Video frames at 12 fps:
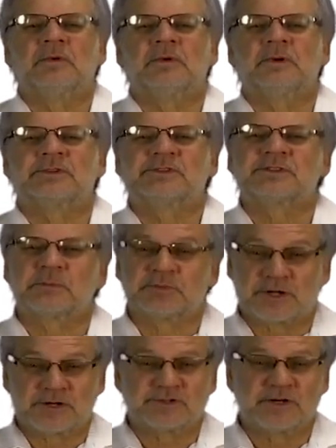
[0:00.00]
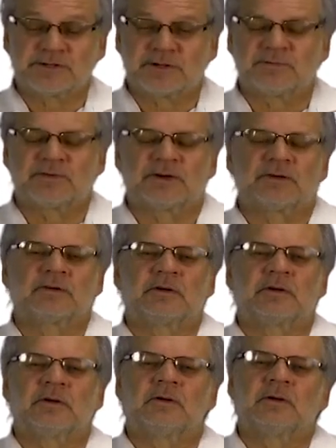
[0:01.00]
It's substantially different,
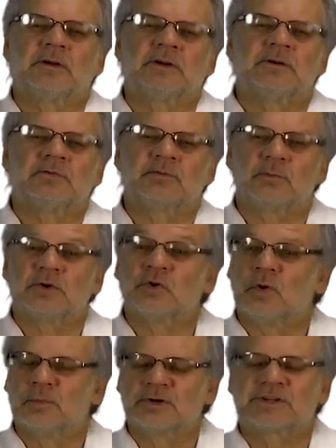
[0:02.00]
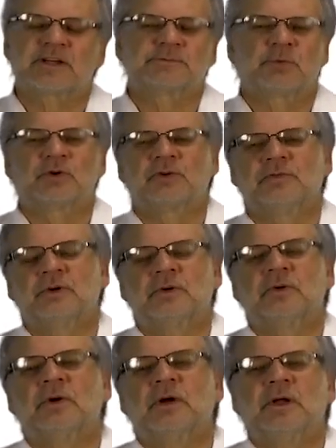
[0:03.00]
and from a normal tax point of view,